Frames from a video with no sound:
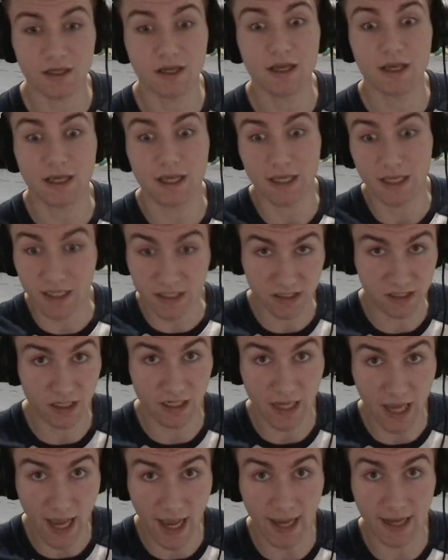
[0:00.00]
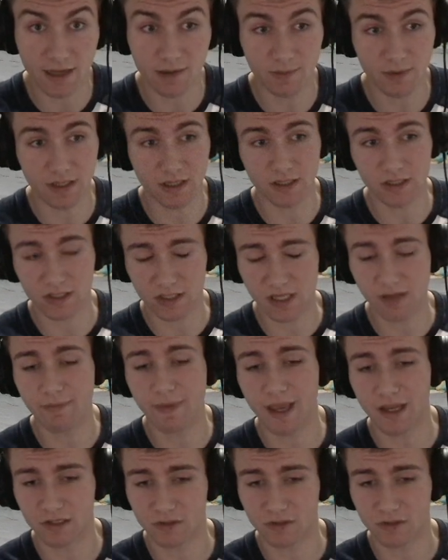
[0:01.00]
He's the guy, because he makes